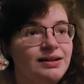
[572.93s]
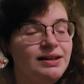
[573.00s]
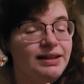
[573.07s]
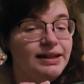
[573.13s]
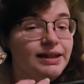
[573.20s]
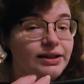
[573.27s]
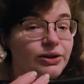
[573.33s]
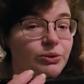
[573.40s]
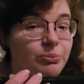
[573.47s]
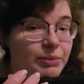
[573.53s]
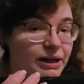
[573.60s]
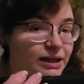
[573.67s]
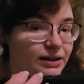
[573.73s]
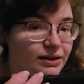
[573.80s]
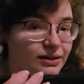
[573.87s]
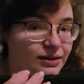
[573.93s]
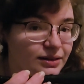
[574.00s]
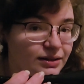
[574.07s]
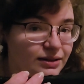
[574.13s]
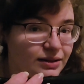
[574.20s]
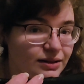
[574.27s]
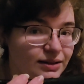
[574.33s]
heel bit
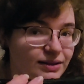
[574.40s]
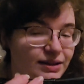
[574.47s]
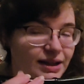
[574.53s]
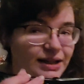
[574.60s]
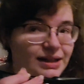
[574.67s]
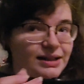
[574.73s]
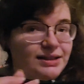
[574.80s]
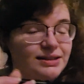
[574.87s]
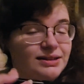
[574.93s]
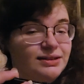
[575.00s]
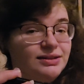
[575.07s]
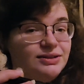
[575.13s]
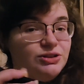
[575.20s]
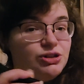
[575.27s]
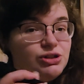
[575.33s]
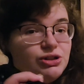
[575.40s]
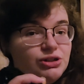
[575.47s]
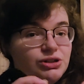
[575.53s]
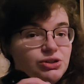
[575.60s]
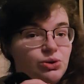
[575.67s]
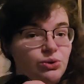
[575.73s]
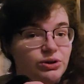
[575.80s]
that is
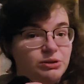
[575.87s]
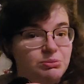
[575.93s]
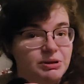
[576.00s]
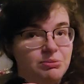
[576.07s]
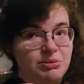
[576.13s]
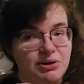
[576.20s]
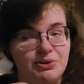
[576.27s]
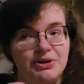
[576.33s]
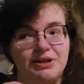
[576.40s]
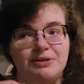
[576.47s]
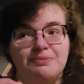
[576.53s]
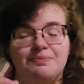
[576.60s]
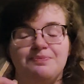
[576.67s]
just horribly broken.